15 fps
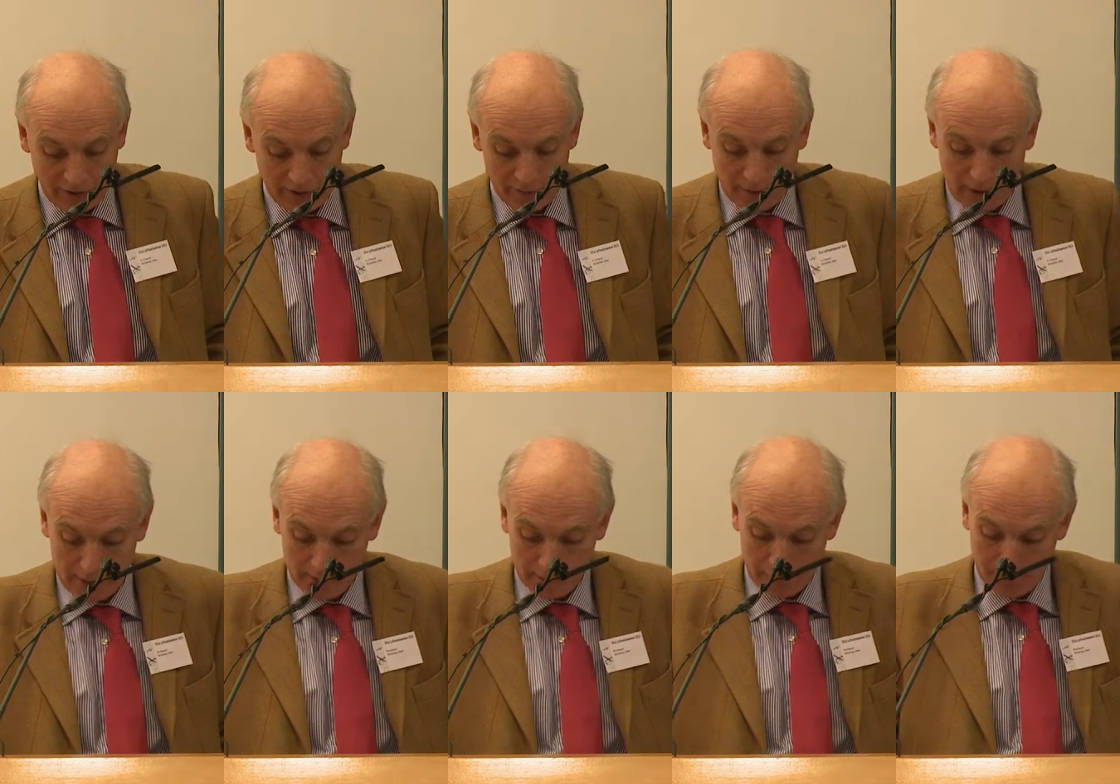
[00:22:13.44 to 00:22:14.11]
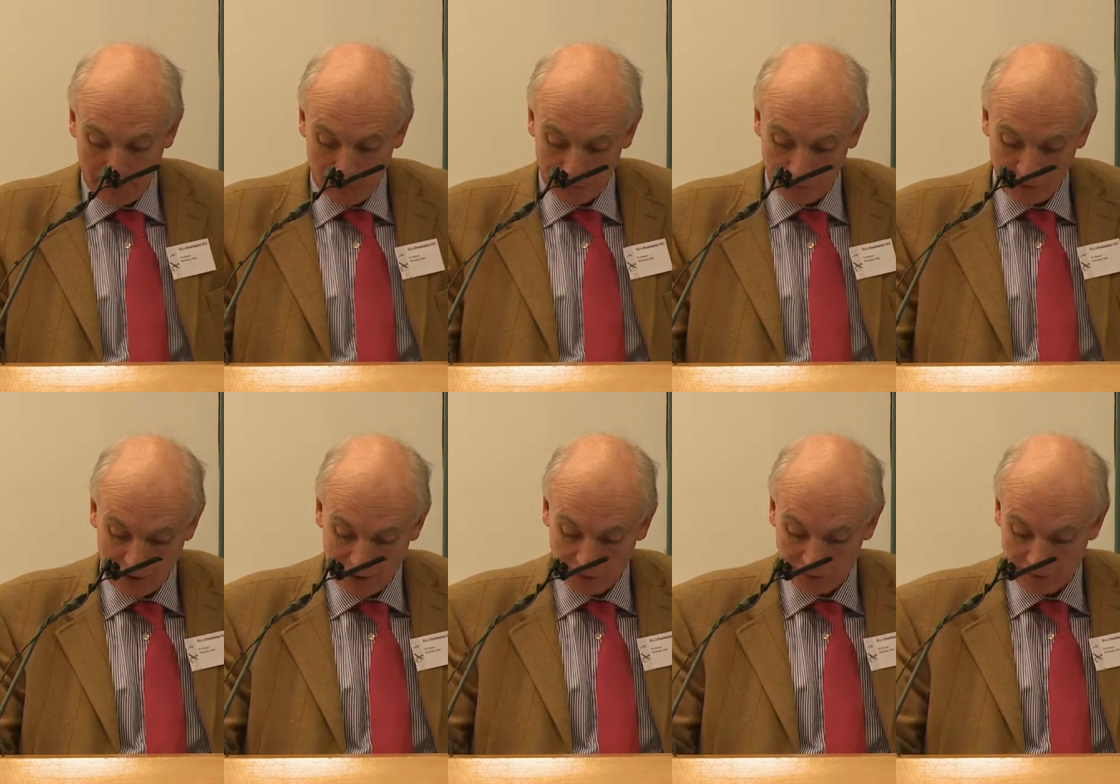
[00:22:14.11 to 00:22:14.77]
the Obama
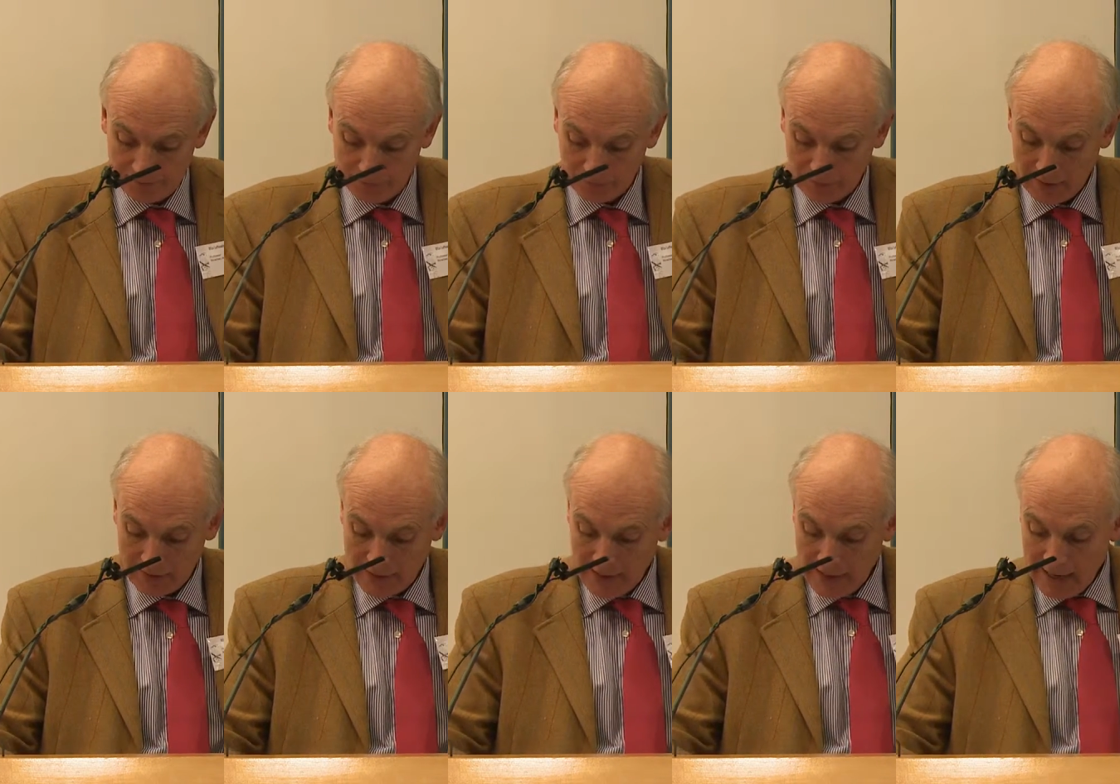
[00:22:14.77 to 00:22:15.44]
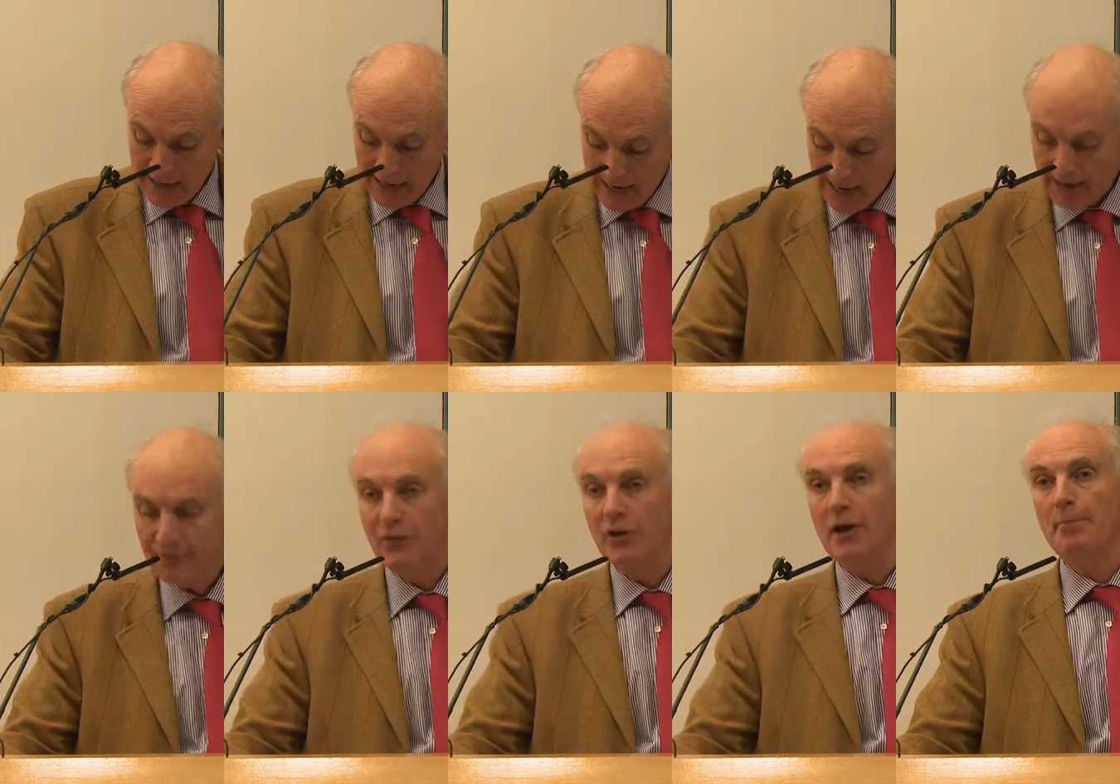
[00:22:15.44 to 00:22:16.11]
administration,
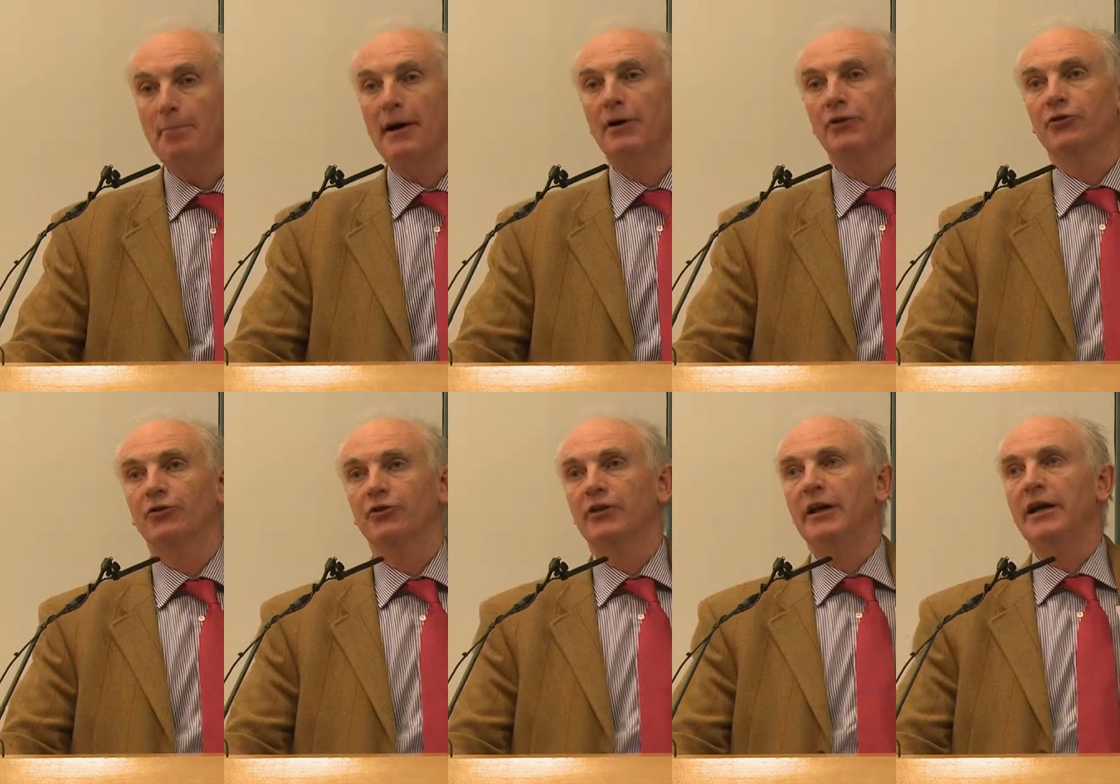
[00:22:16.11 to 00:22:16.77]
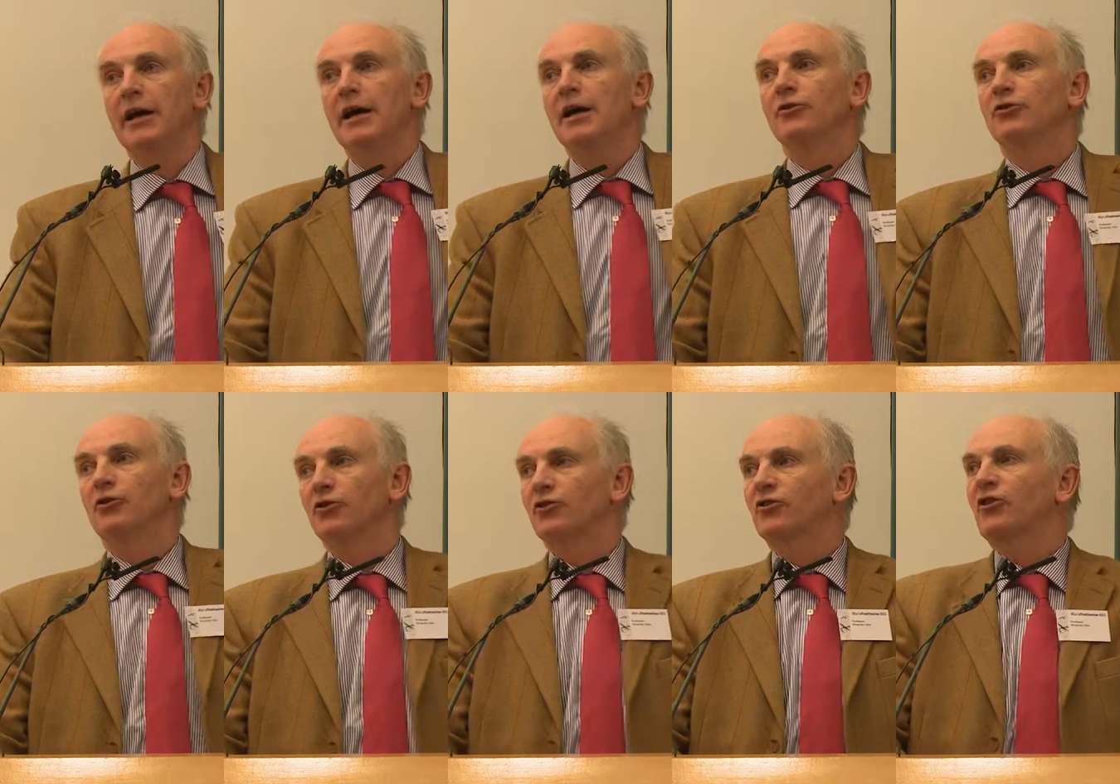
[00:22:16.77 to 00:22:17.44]
have the capacity to
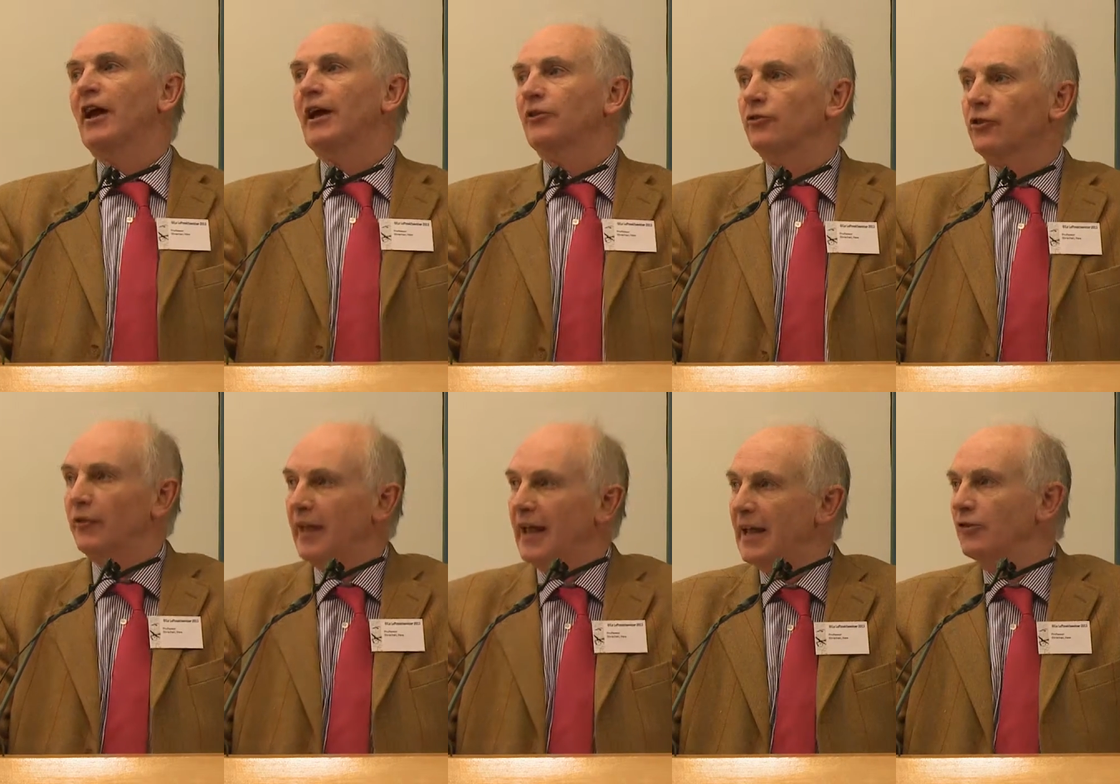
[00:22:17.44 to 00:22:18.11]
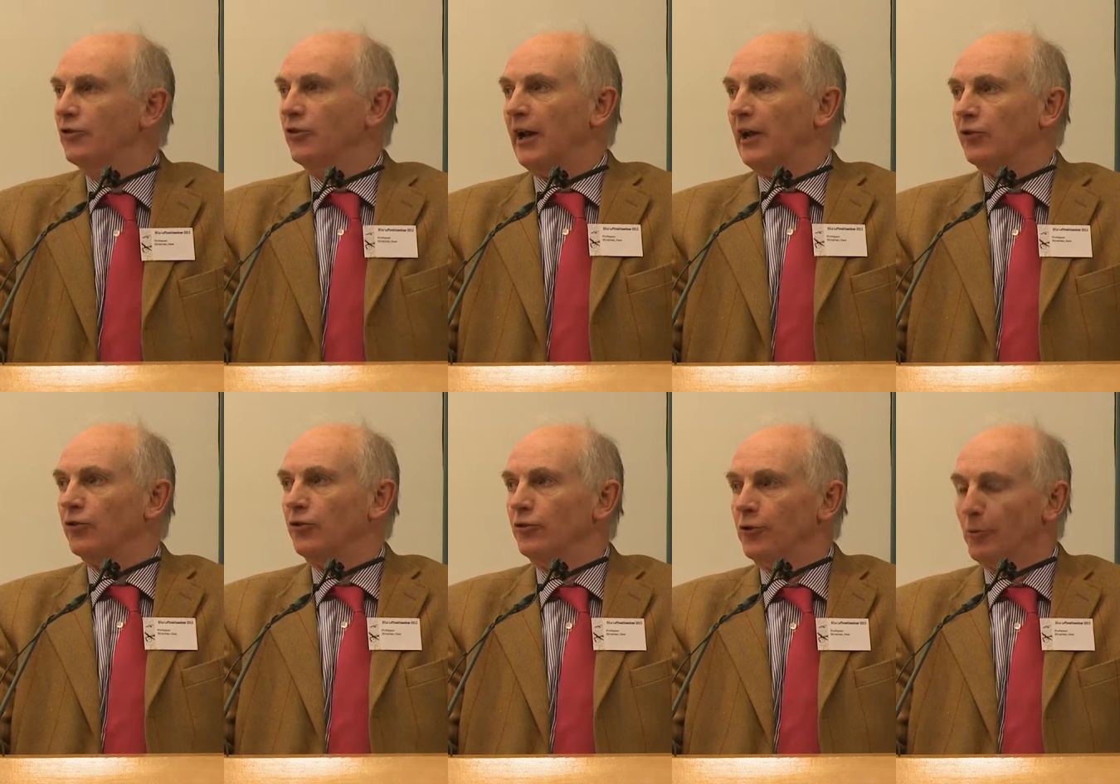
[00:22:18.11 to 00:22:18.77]
set the
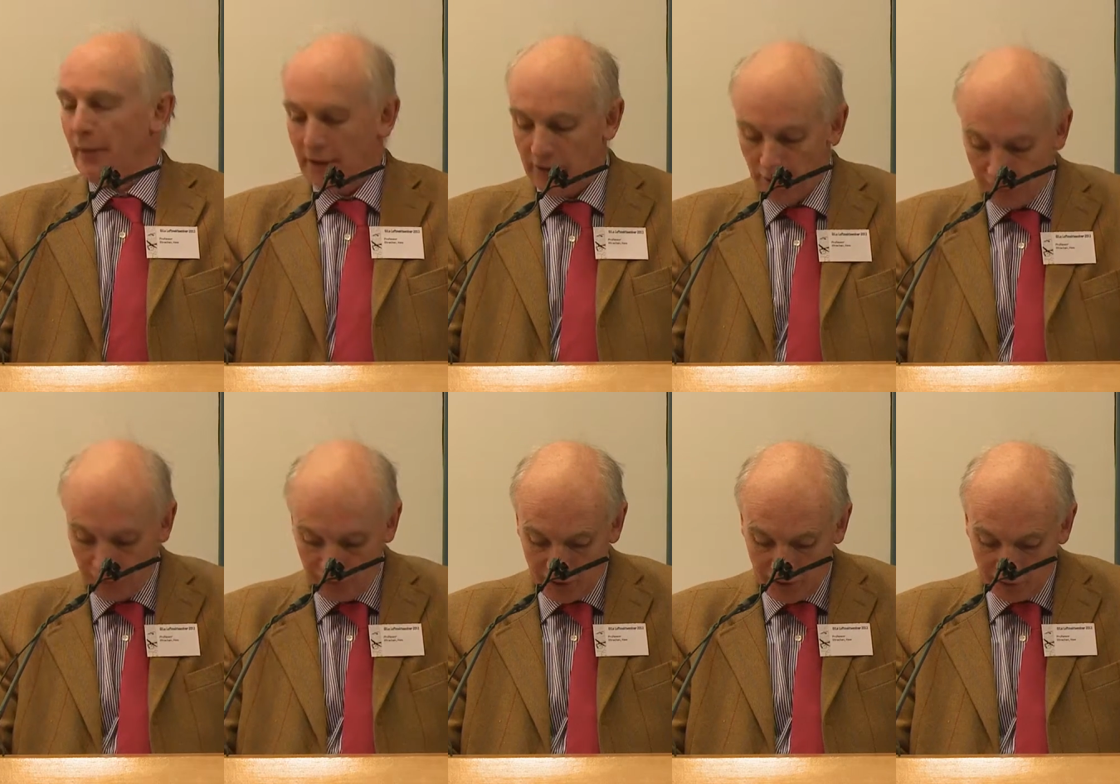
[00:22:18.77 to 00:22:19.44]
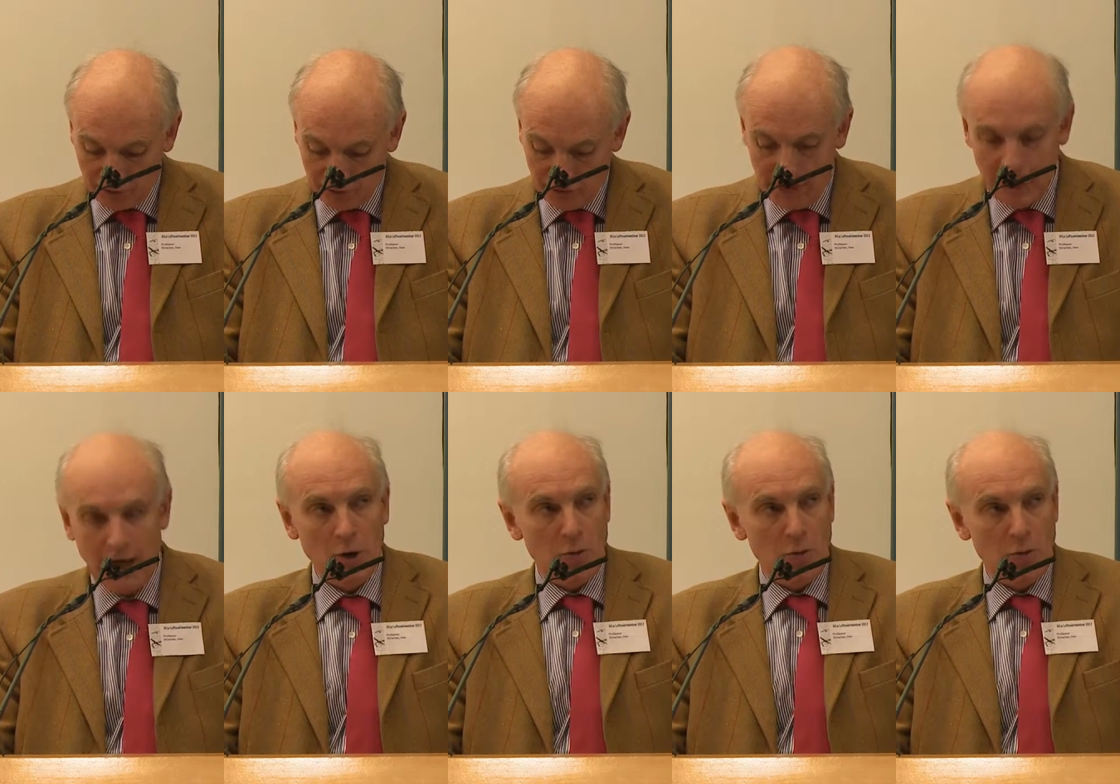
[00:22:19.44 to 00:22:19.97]
international debate on strategy,